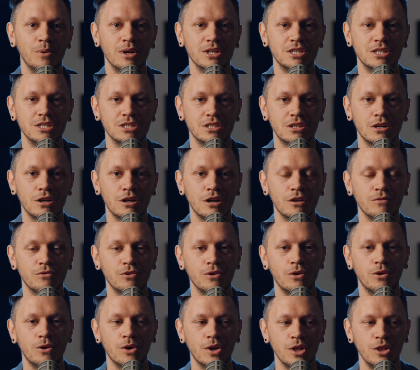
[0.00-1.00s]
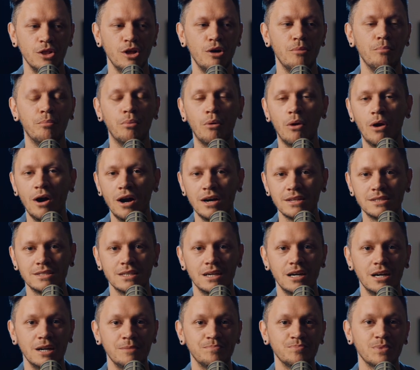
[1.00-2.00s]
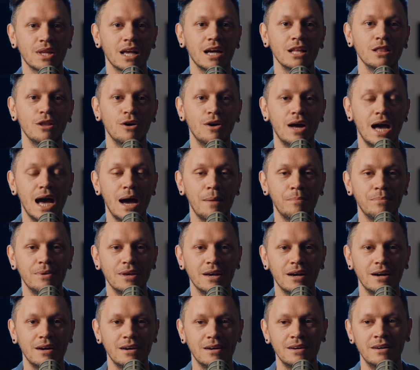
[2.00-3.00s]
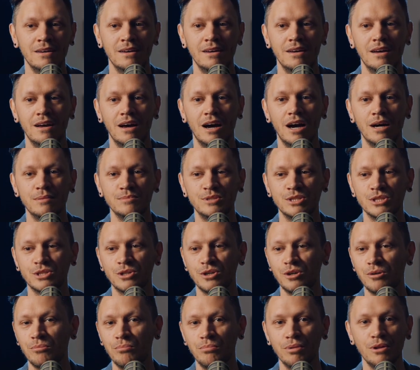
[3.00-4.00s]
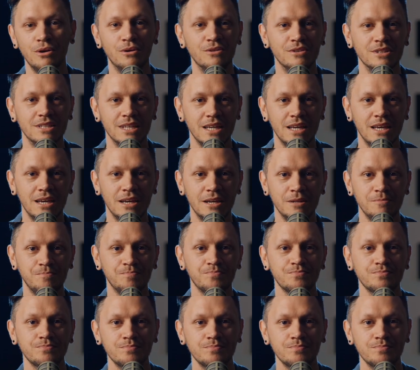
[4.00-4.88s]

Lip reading: where she's kind of gone a lot brighter, a lot happier, she's gone blonde hair,